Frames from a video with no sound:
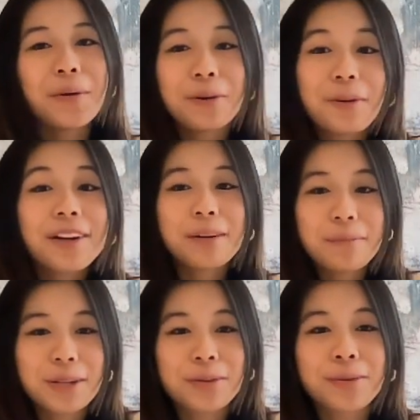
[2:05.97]
we
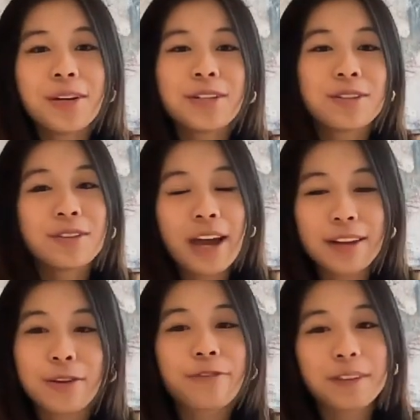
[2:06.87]
welcome you
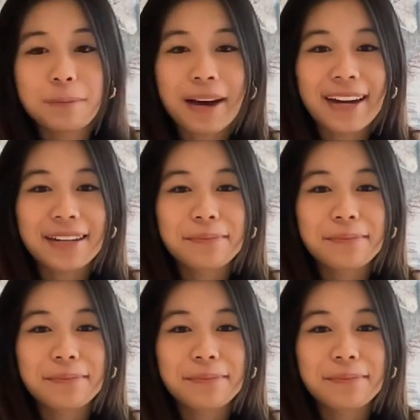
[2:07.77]
and your feedback.